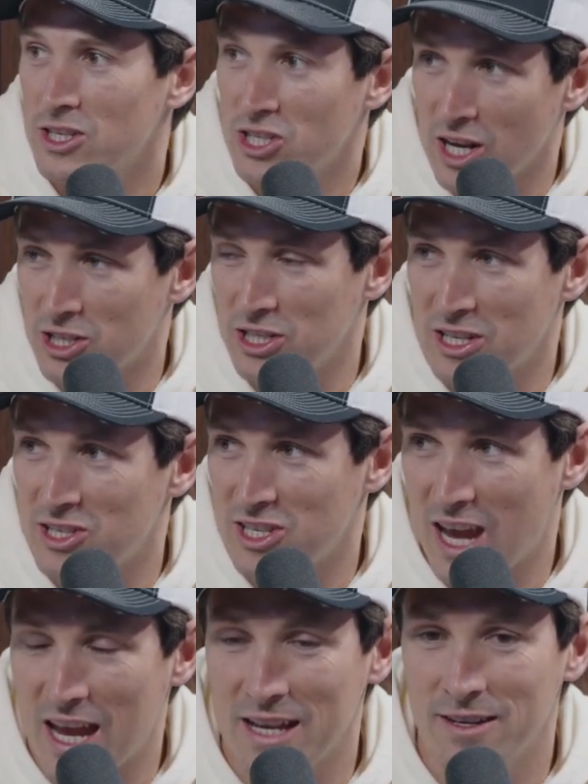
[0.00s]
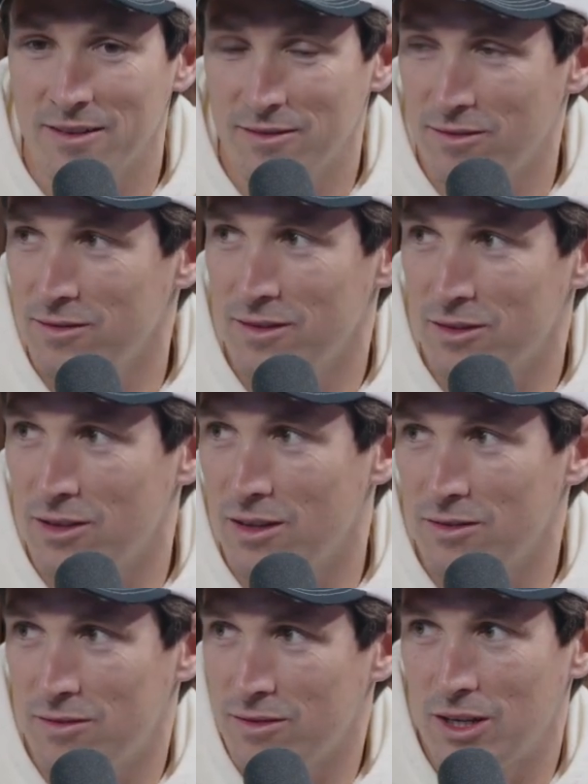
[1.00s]
such an insane
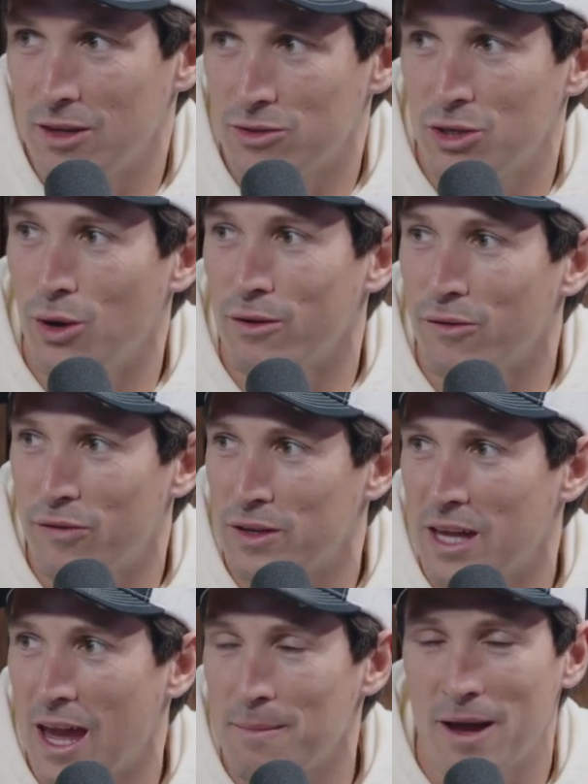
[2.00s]
200-foot game.